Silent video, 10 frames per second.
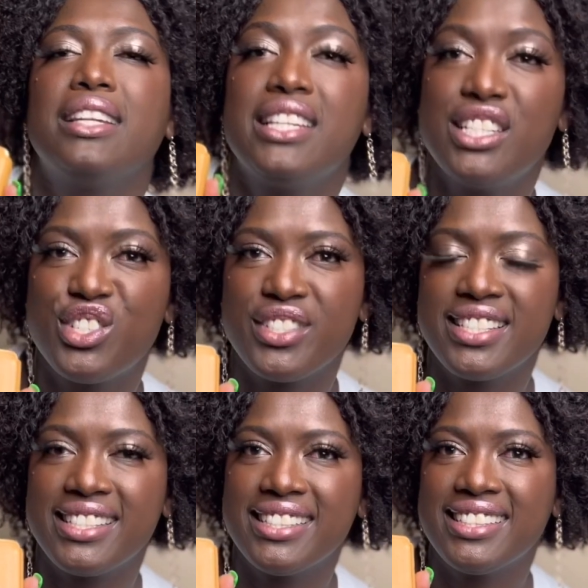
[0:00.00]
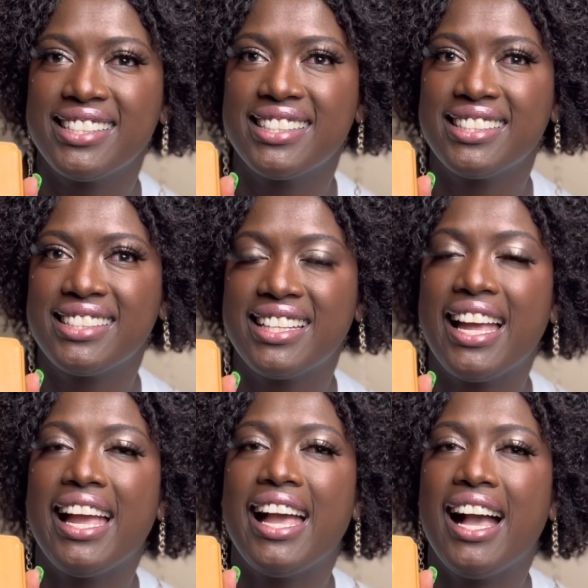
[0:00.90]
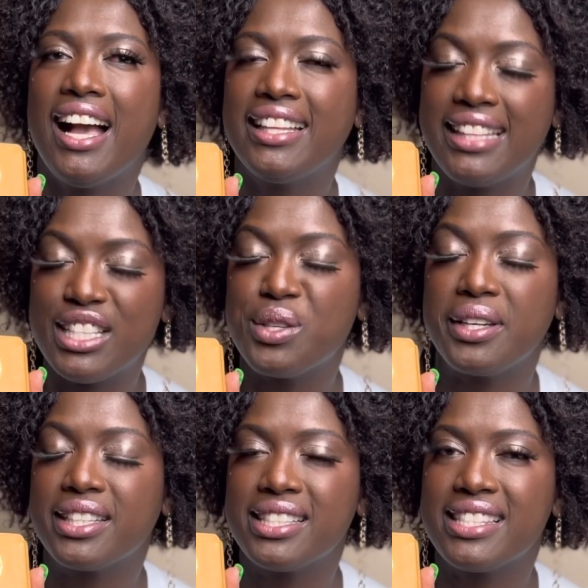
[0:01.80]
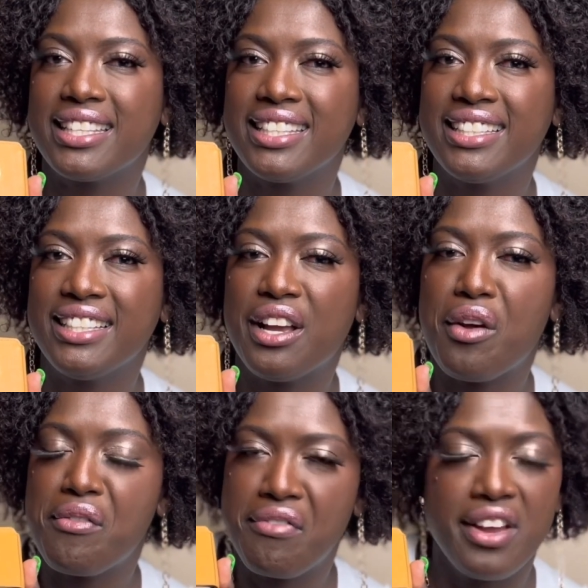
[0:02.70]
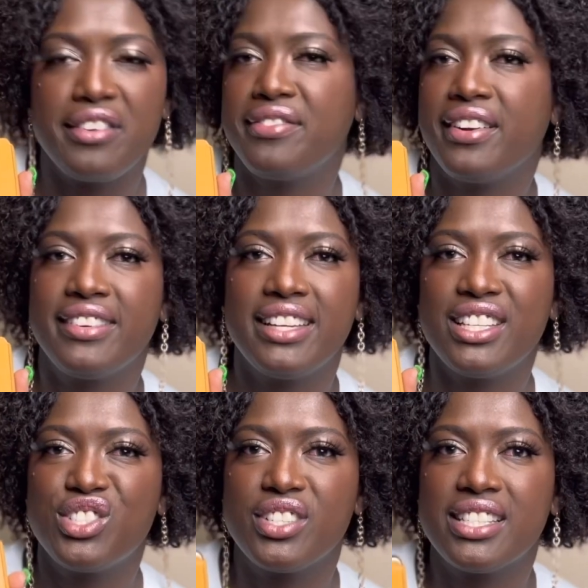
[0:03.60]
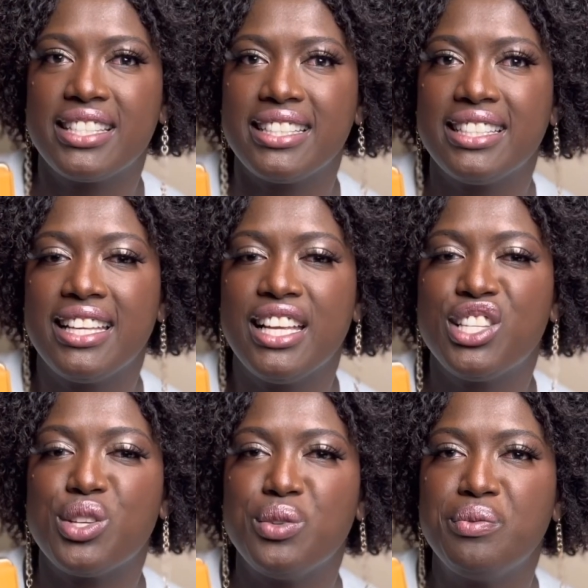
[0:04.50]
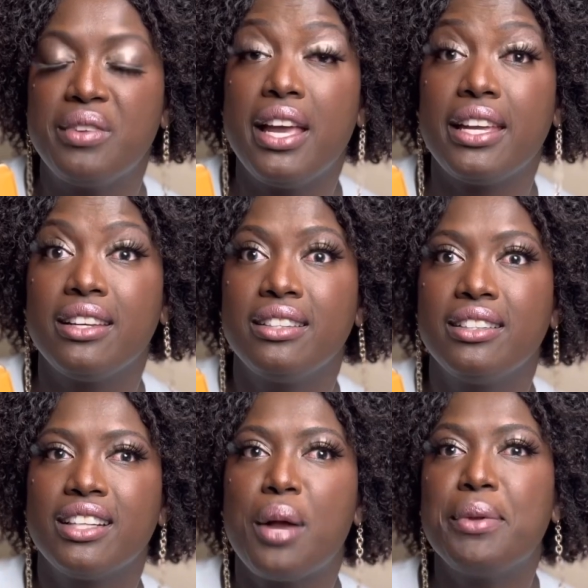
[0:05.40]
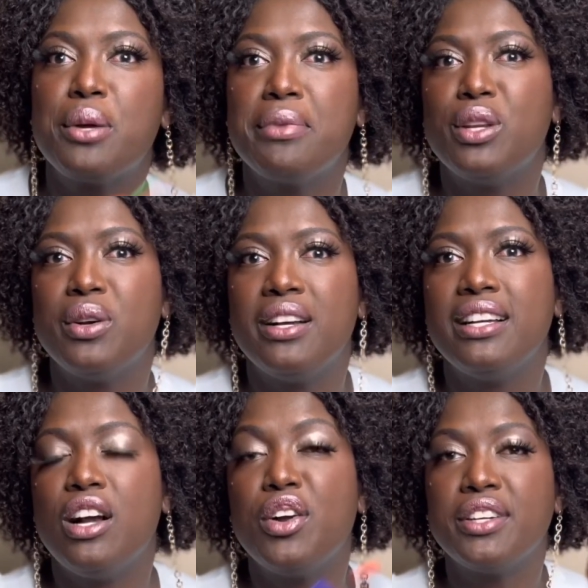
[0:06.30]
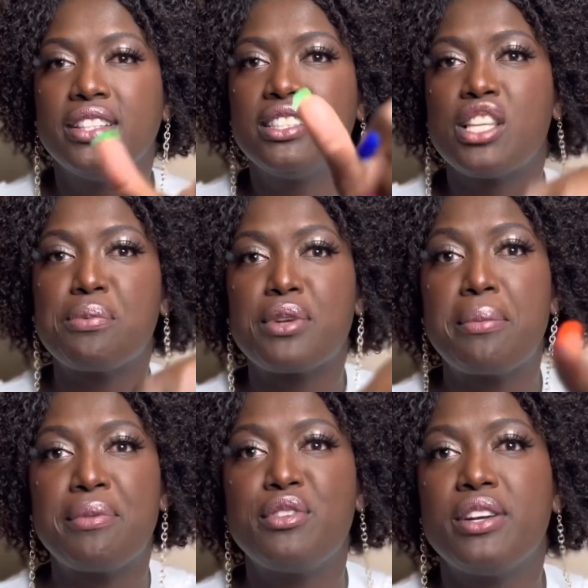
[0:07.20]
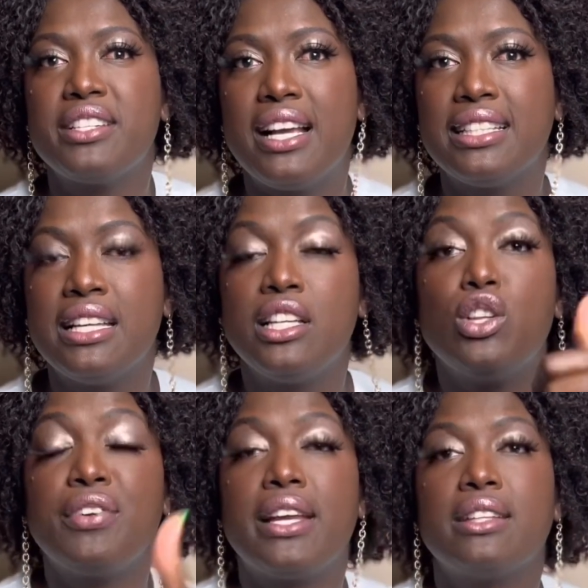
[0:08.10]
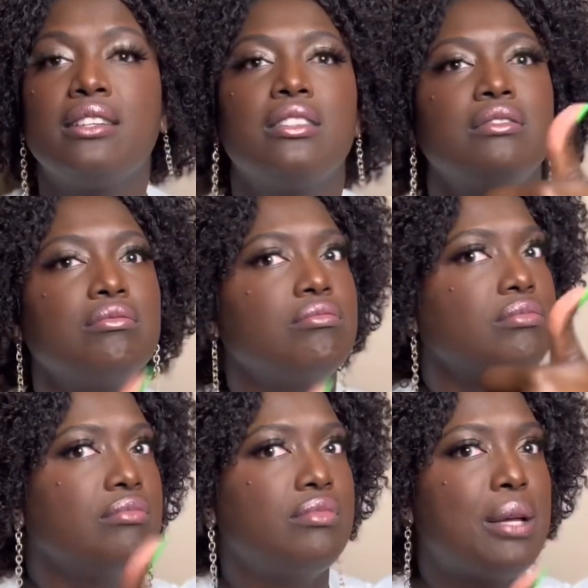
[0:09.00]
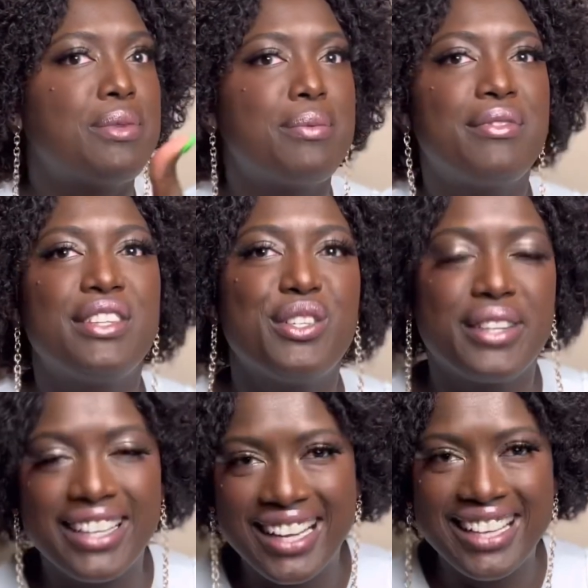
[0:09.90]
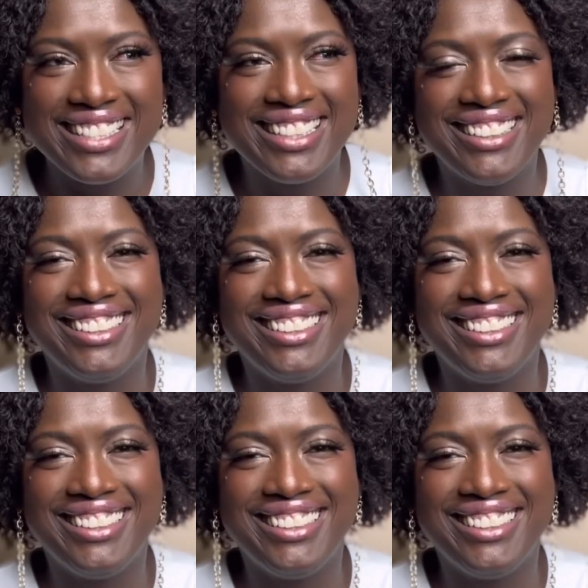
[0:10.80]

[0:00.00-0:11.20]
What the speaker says: Interesting. That's all I can say. Very, very interesting. So, hey, comment down below or subscribe if you are not. Don't forget. Thumbs up the video, okay, guys?